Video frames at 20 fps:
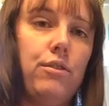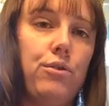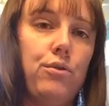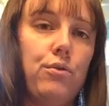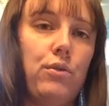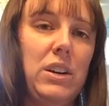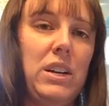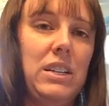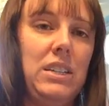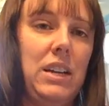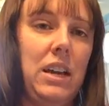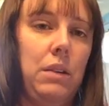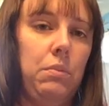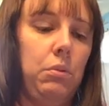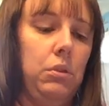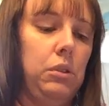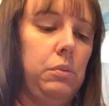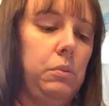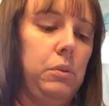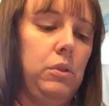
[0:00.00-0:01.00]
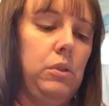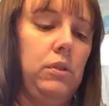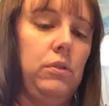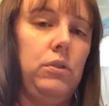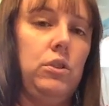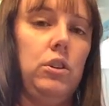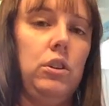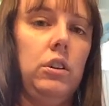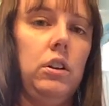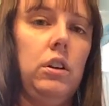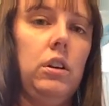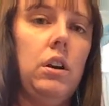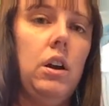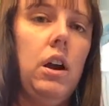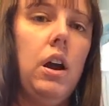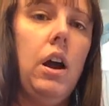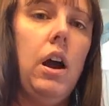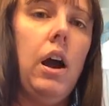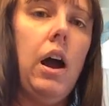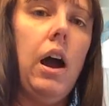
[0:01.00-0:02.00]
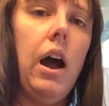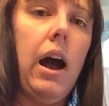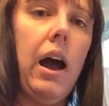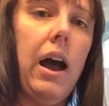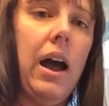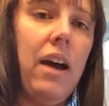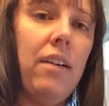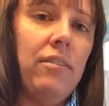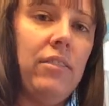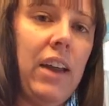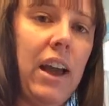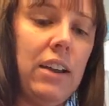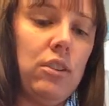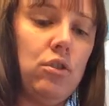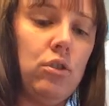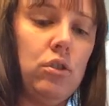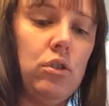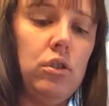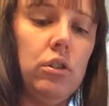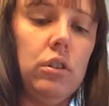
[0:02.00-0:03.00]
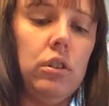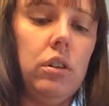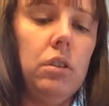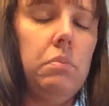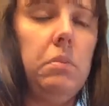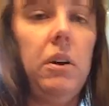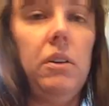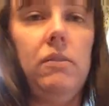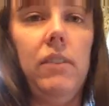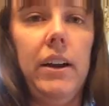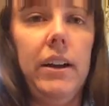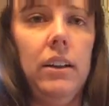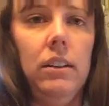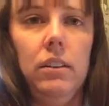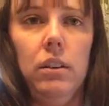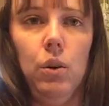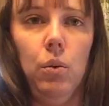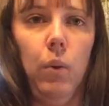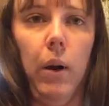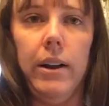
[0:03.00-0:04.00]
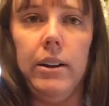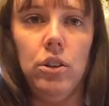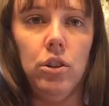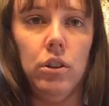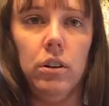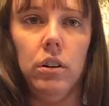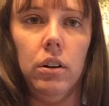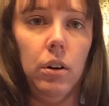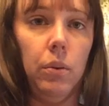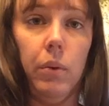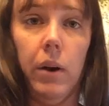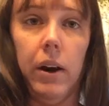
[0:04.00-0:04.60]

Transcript: 3 tablespoons of sugar. I have natural sugar, but regular white sugar or